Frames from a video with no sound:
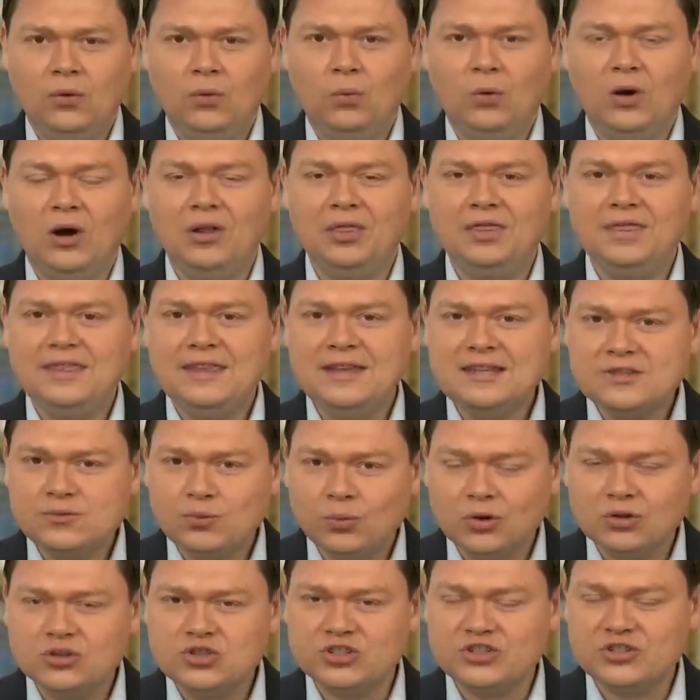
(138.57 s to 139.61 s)
Well, this
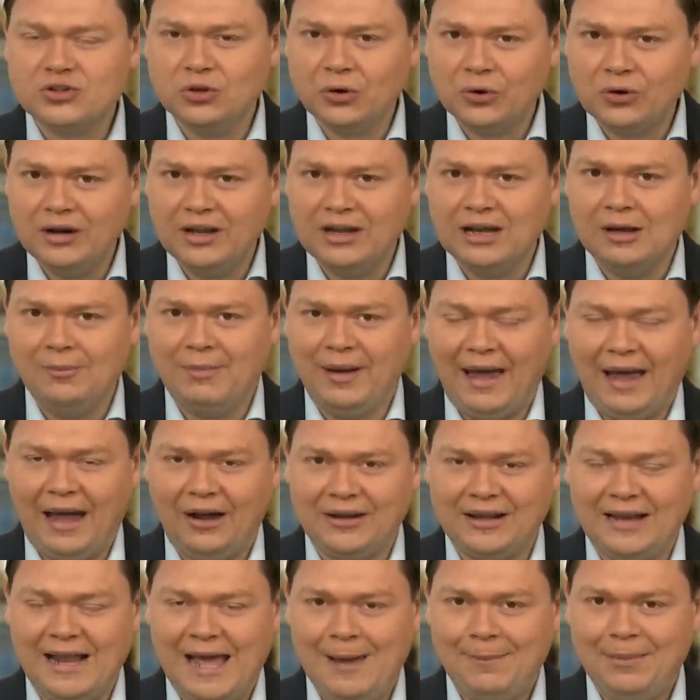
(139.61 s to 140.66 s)
we're just learning
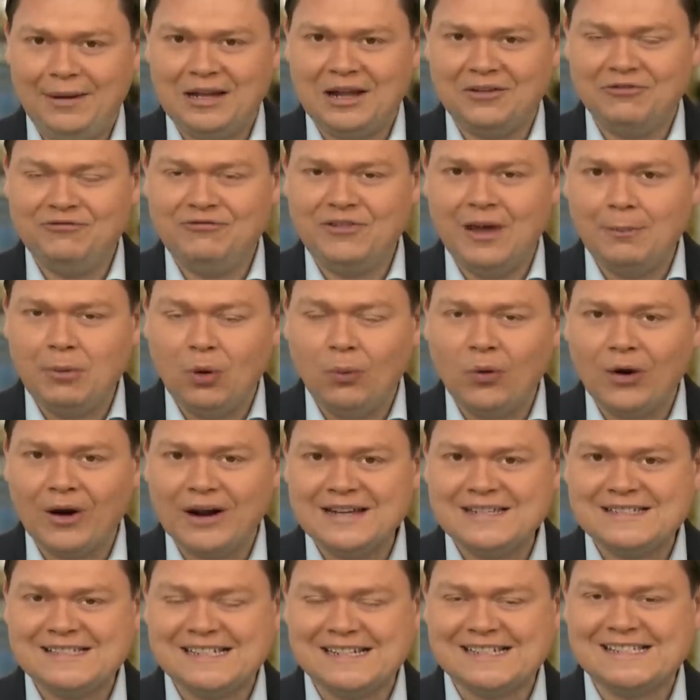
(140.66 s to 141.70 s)
about. It happened on
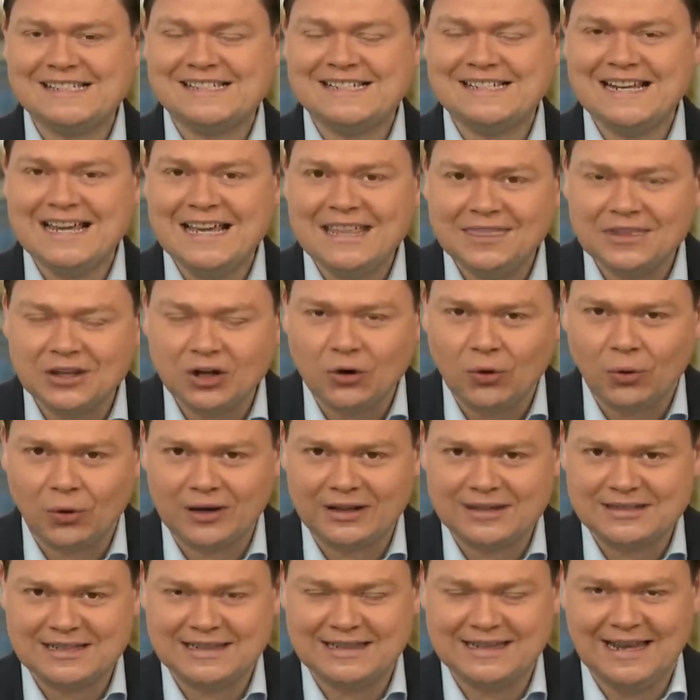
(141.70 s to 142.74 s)
February 16th,
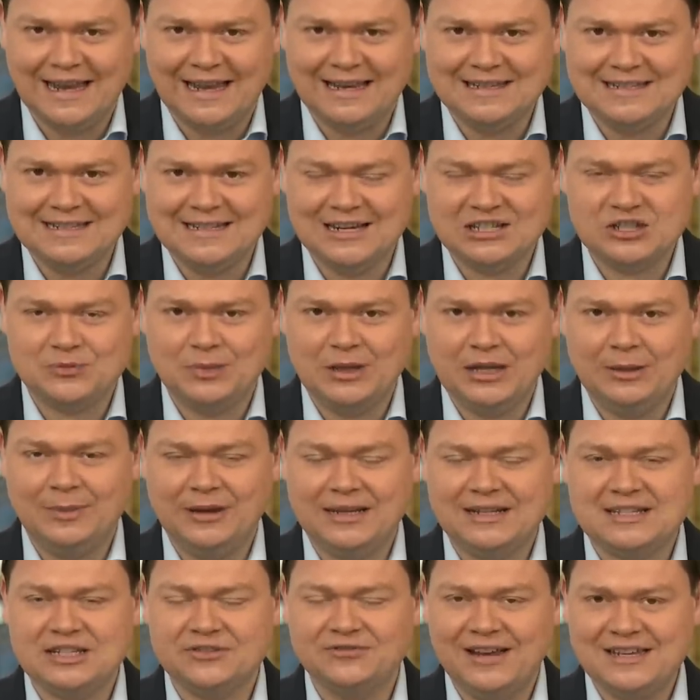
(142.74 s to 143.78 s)
according to the NTSB, but
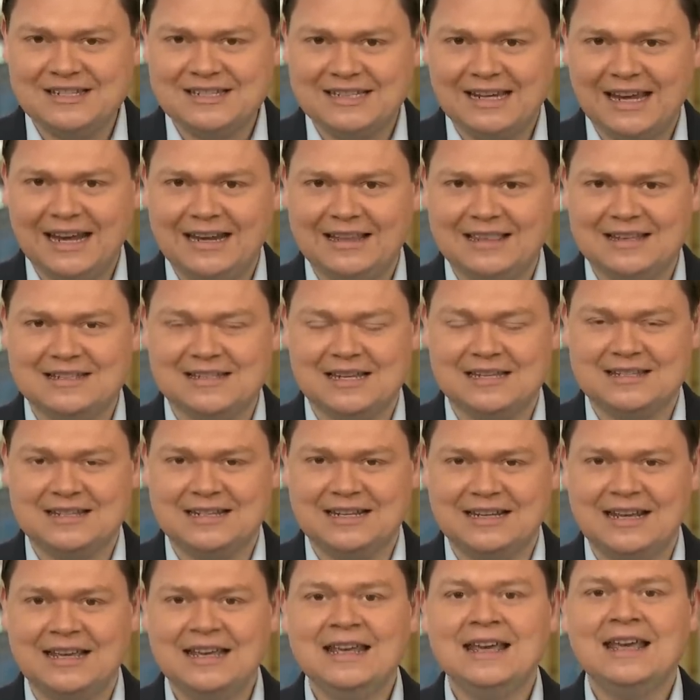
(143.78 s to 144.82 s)
it's investigating this
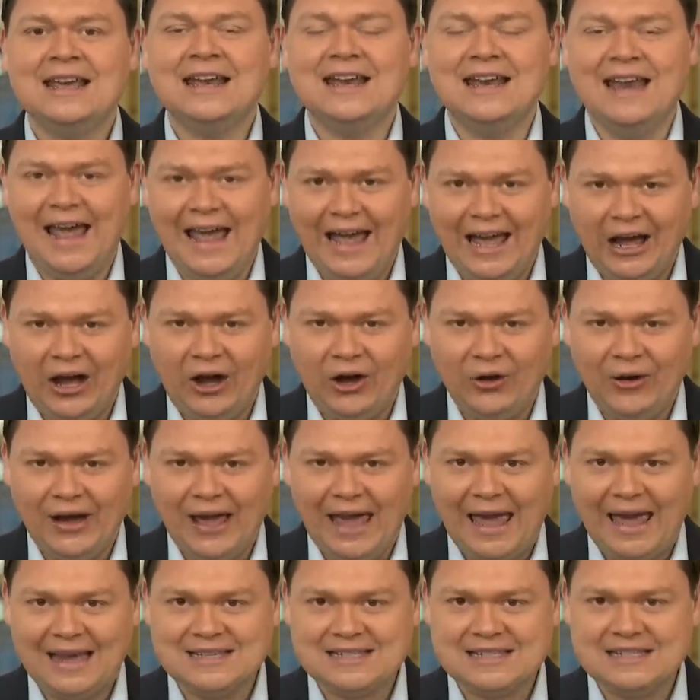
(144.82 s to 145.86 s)
incident now
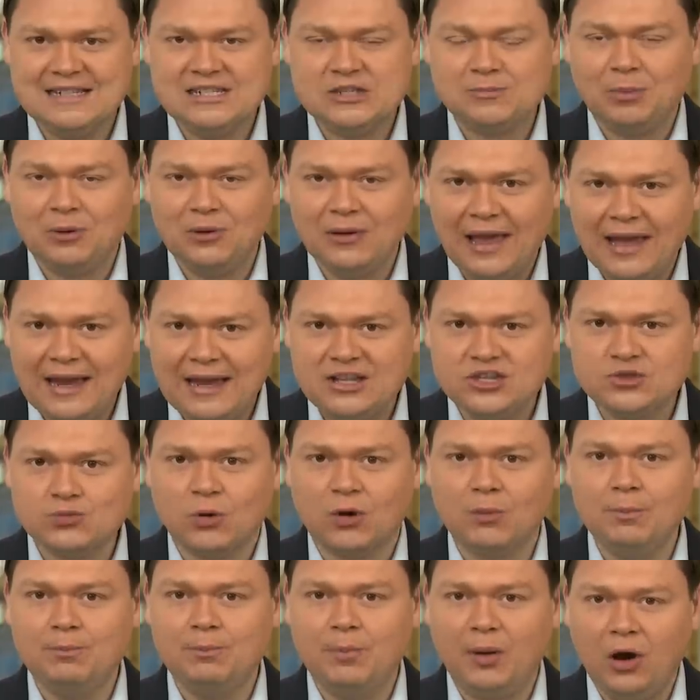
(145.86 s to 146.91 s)
as these planes
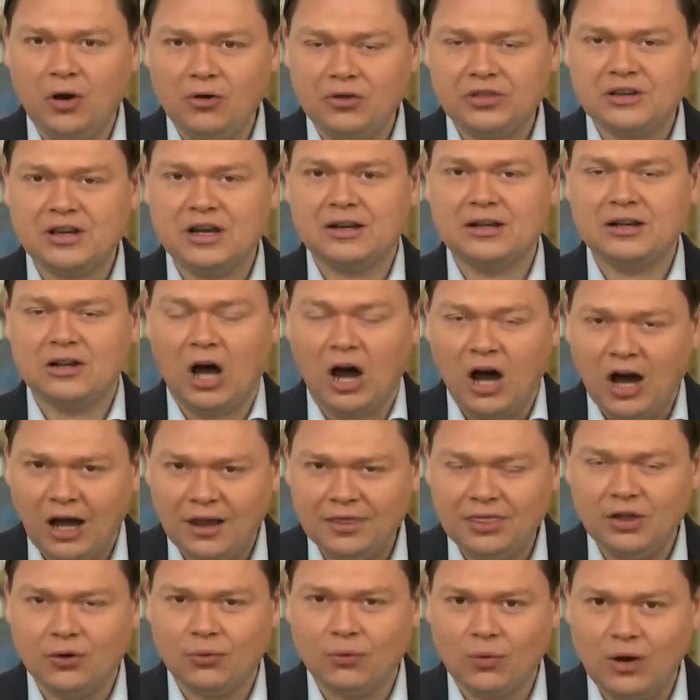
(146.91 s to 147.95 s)
were both
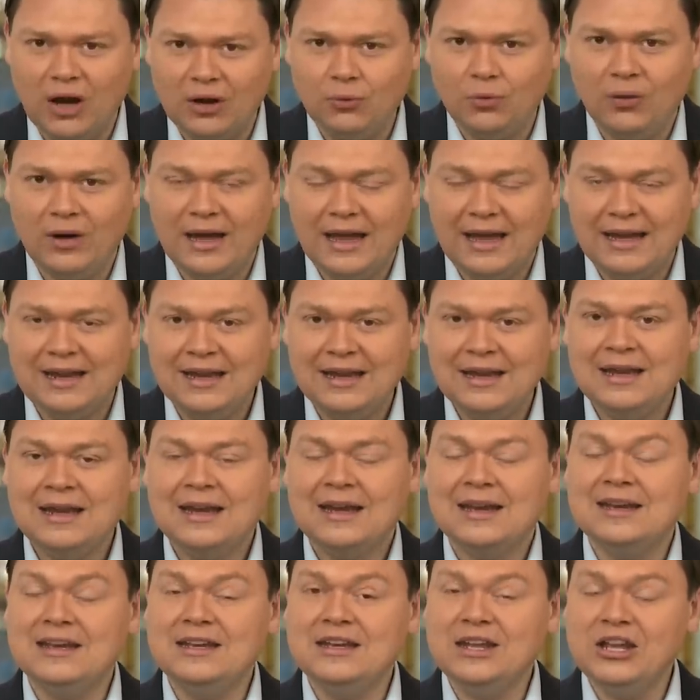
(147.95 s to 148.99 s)
on the runway
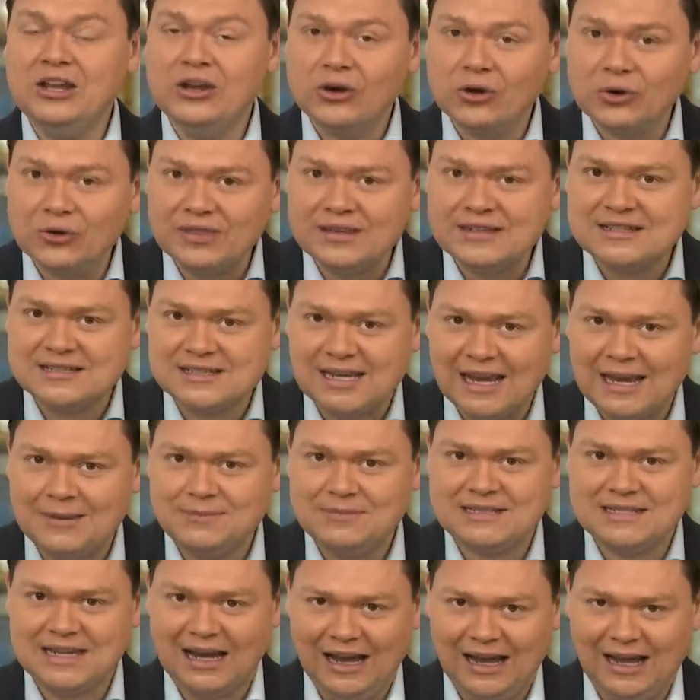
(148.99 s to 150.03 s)
near the
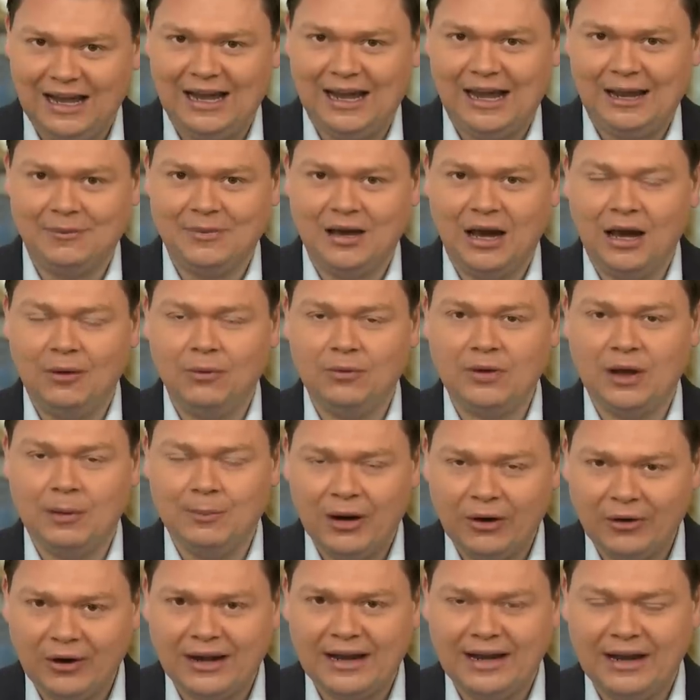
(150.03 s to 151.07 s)
same time. Uh,
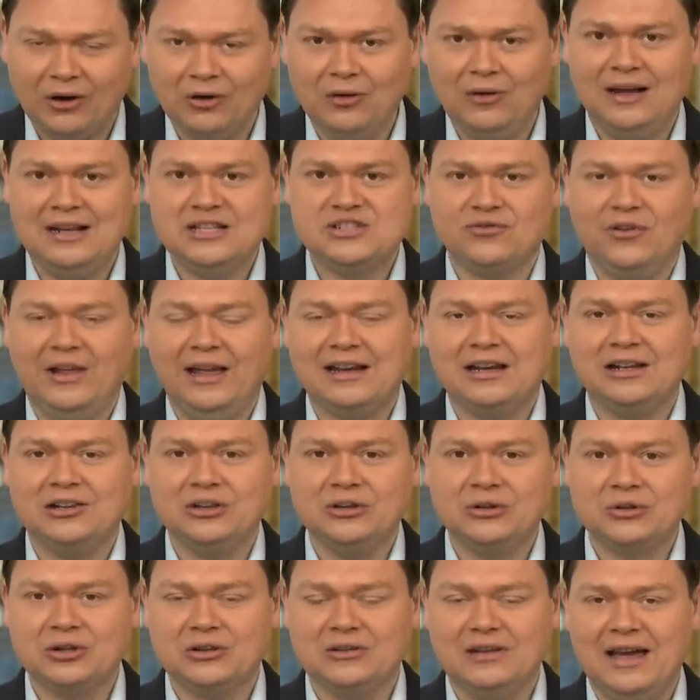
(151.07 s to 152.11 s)
American Airlines flight
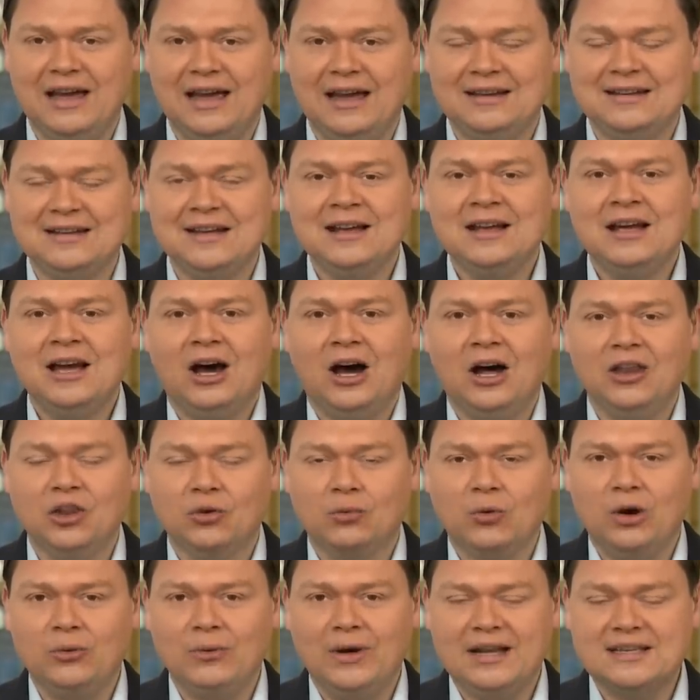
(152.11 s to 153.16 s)
cleared to land on the
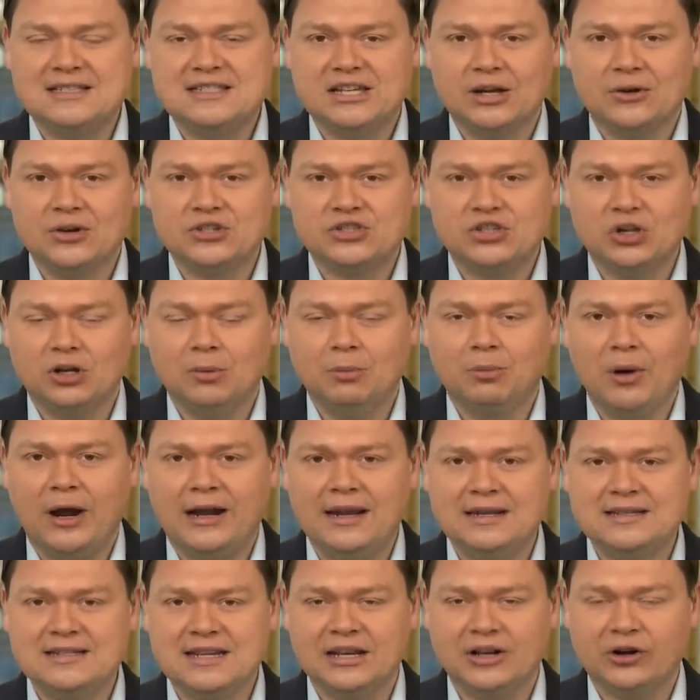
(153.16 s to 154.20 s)
runway at Sarasota
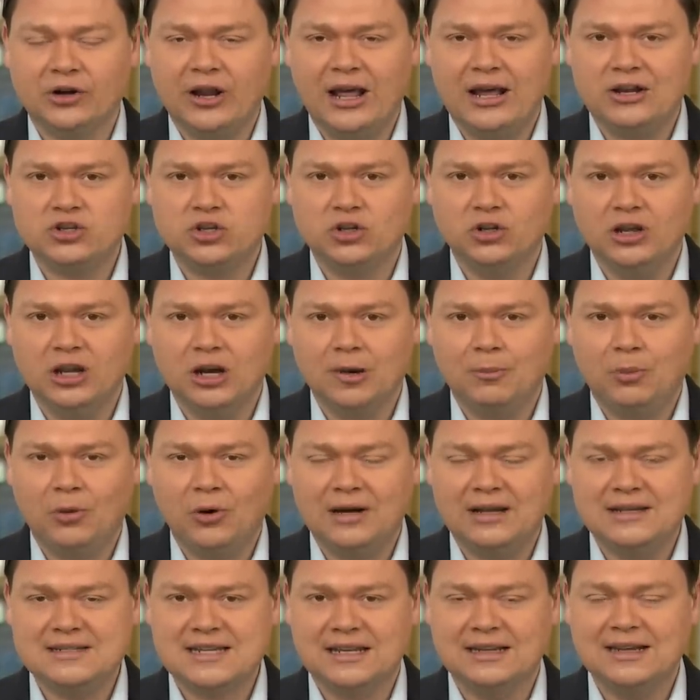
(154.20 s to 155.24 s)
Bradenton International
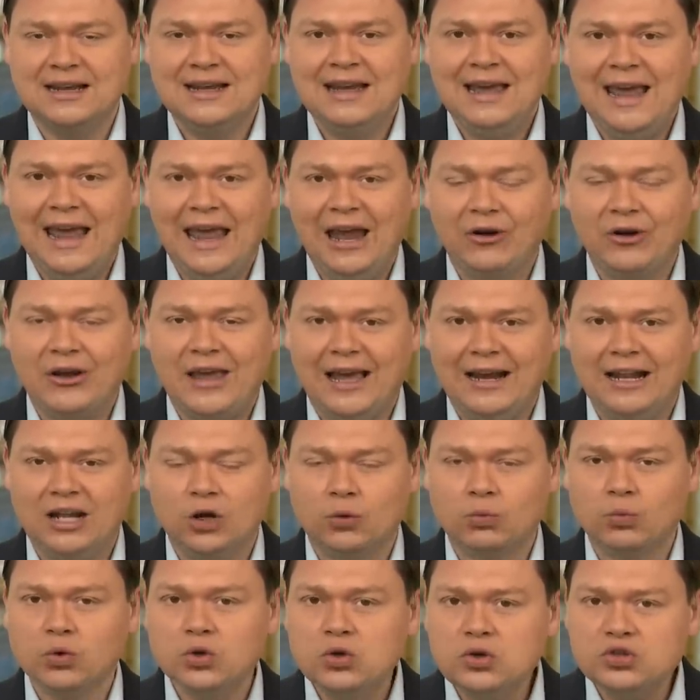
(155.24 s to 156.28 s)
Airport as an Air Canada
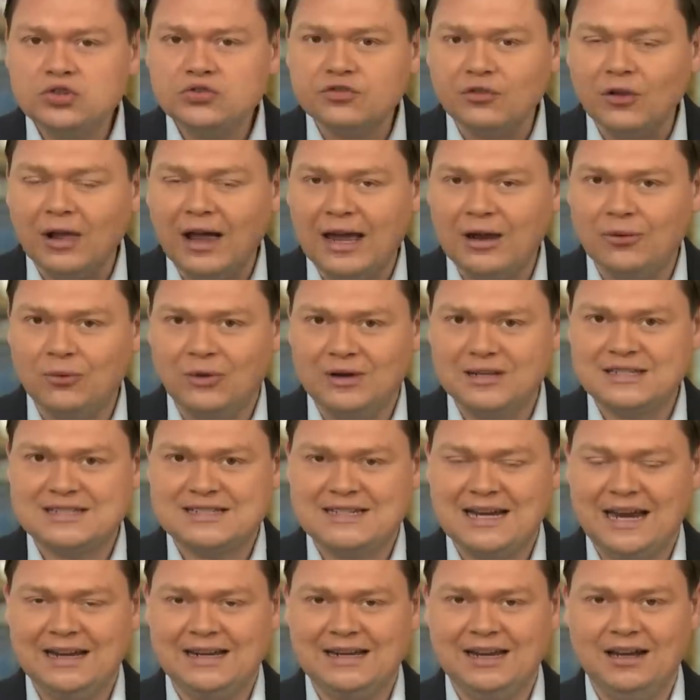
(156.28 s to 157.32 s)
Rouge flight was
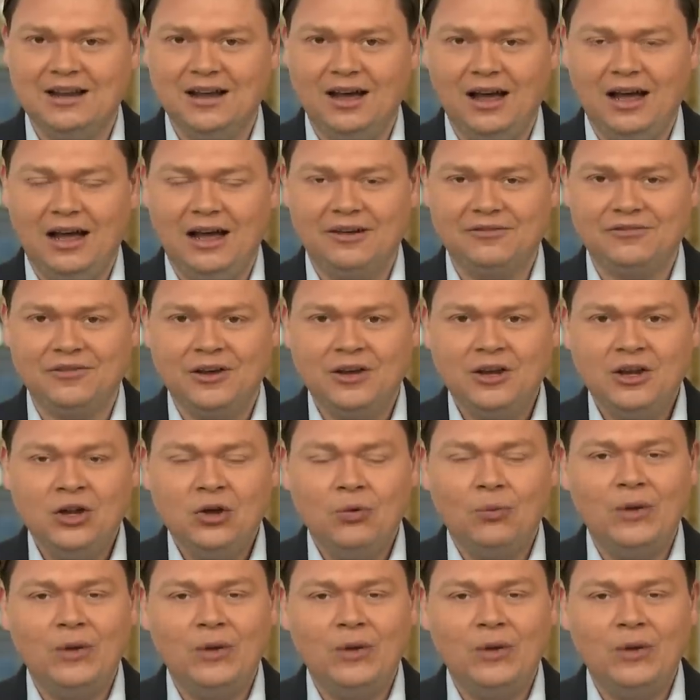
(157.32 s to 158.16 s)
taking off.